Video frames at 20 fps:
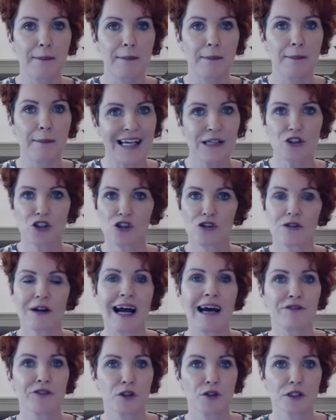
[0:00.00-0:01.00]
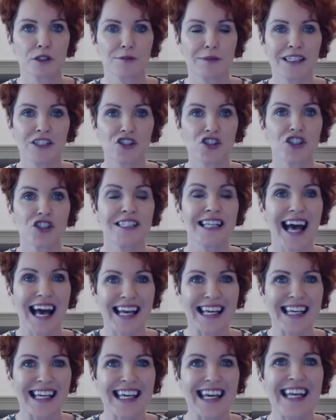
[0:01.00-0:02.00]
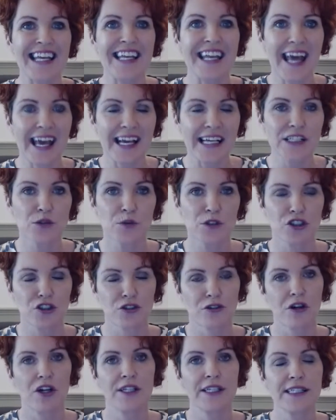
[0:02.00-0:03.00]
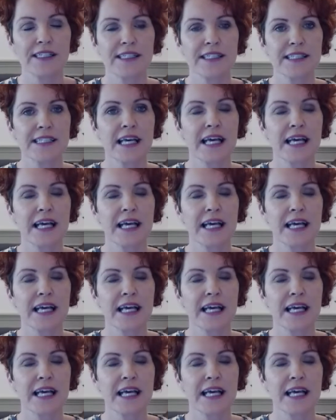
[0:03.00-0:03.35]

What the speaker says: how to craft those messages and connect with your audience.